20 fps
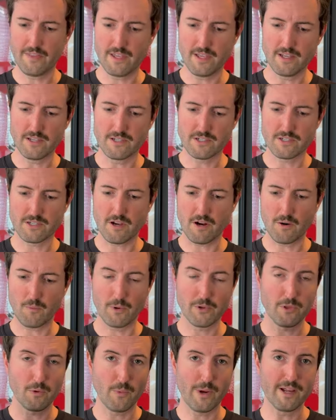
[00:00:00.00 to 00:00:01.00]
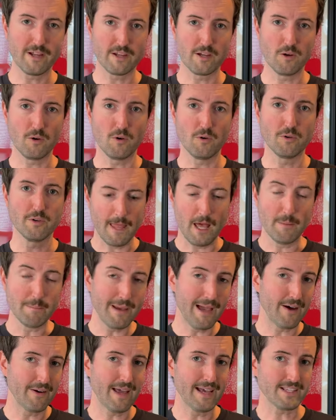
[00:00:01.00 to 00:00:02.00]
these are worth their weight in gold.
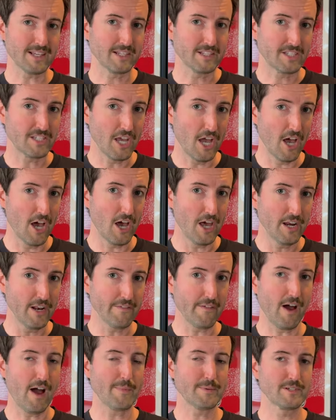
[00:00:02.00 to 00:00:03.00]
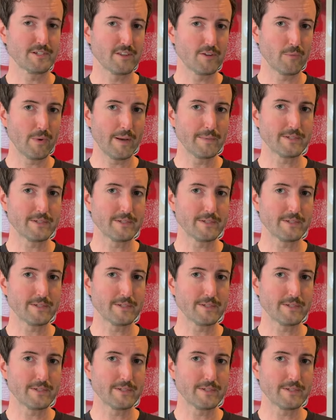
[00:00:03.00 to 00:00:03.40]
Unbound has a ton of options on their